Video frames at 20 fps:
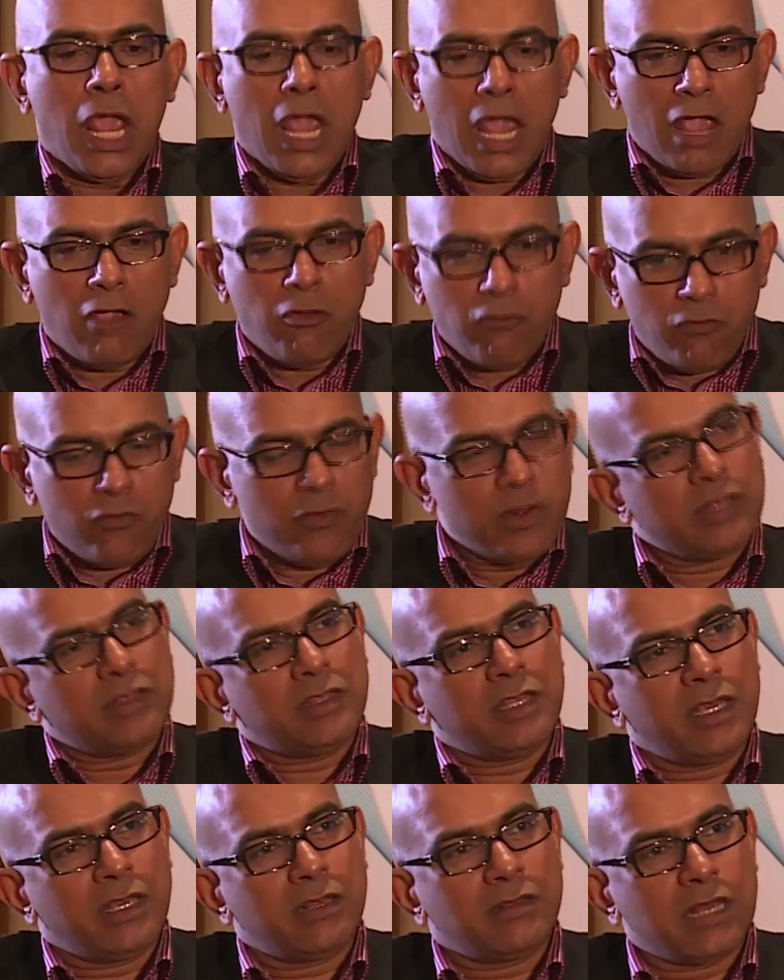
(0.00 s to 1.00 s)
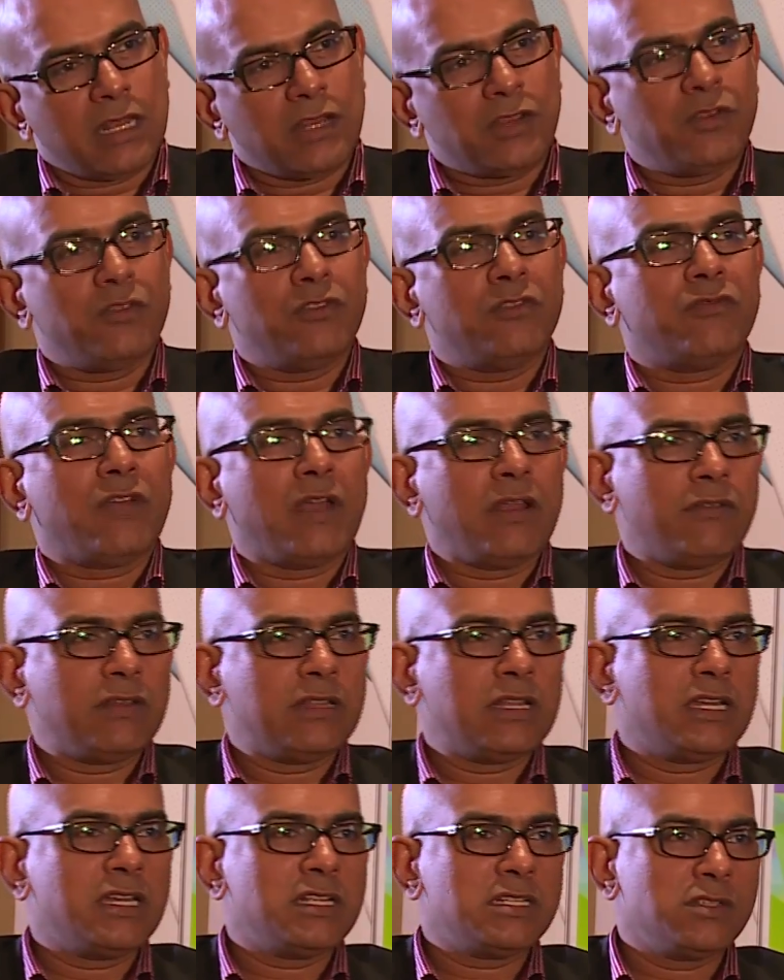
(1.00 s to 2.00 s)
Everything that you will find,
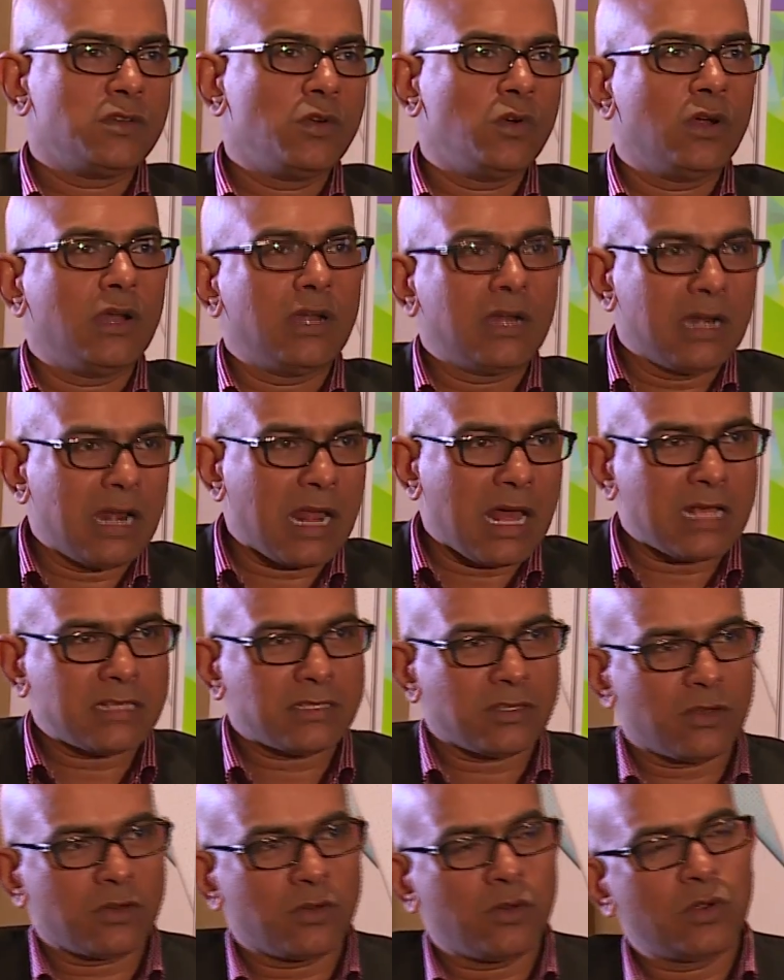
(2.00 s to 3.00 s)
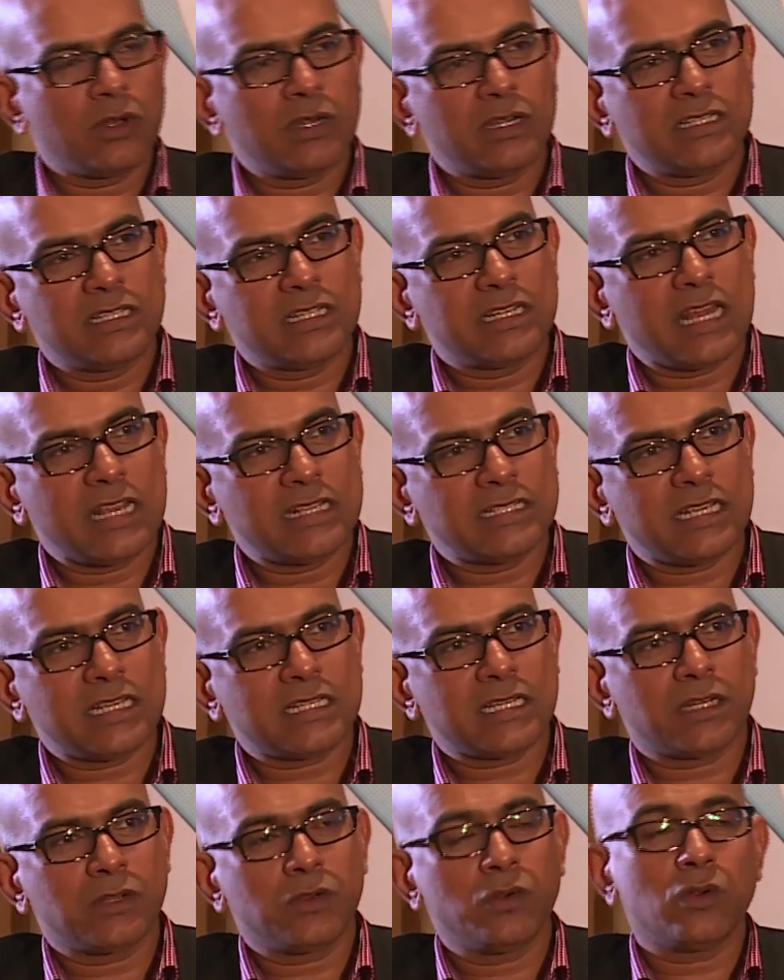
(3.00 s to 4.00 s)
whether it is Google Glass or Google
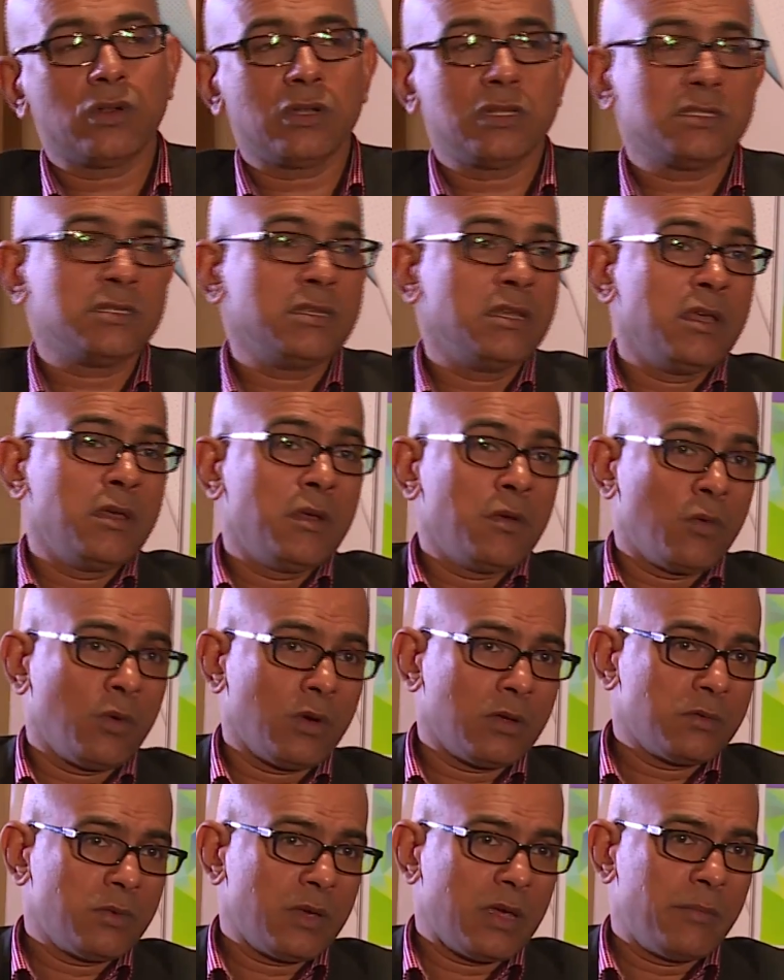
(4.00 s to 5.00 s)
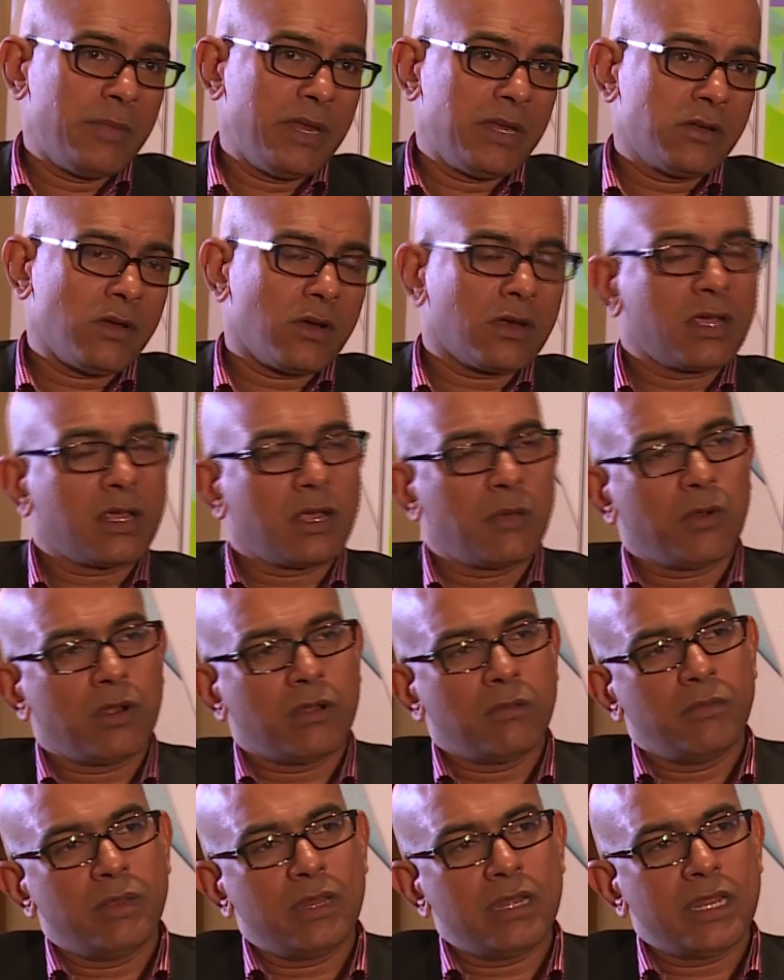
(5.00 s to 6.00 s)
digitization, have been talking
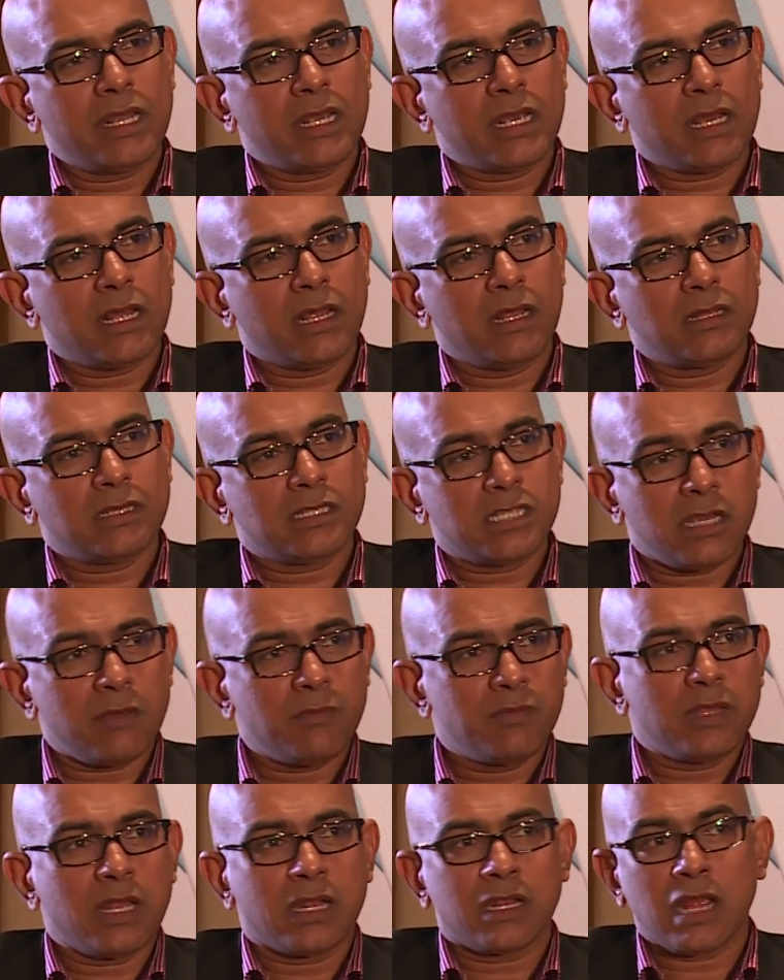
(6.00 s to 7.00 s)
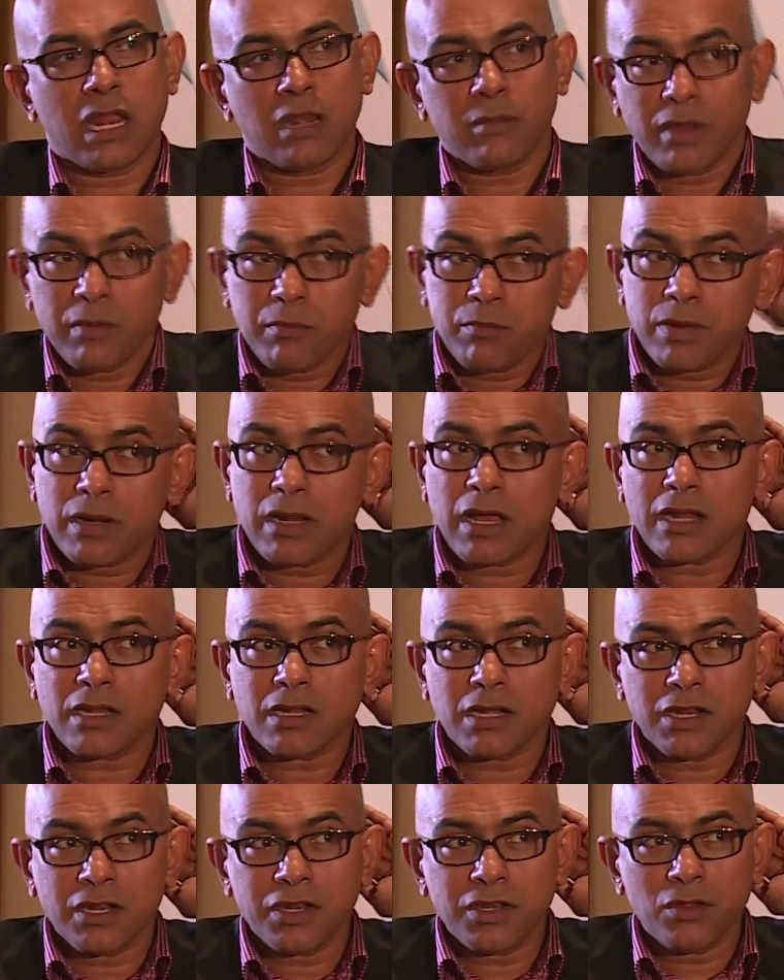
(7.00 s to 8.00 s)
about building a chip that can be
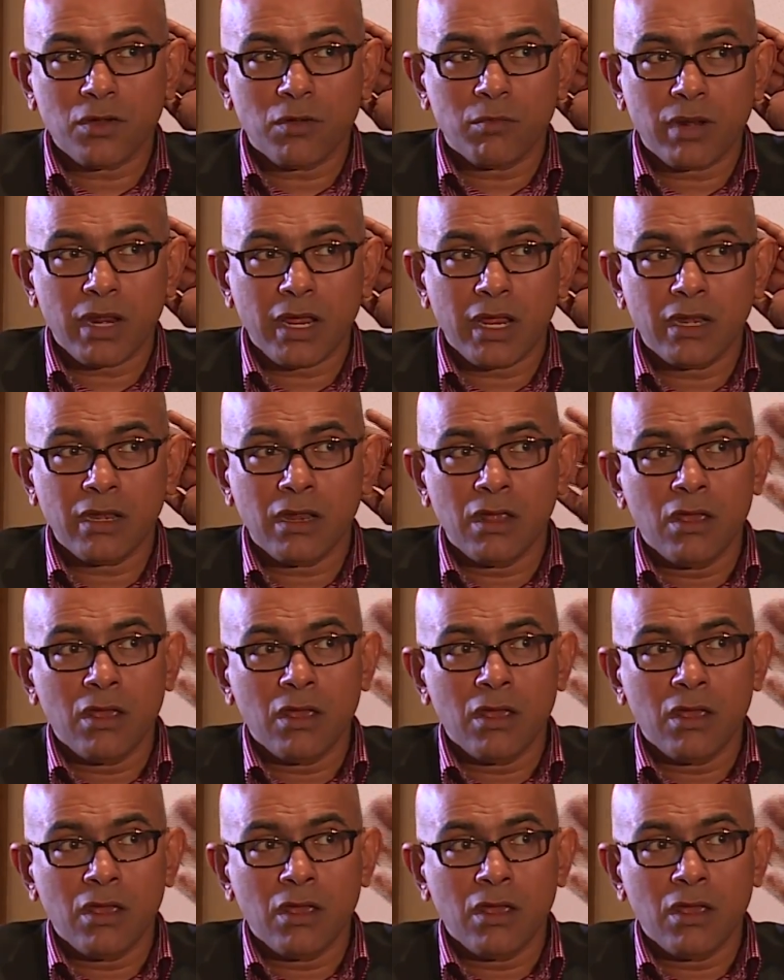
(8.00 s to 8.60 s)
implanted in your brain,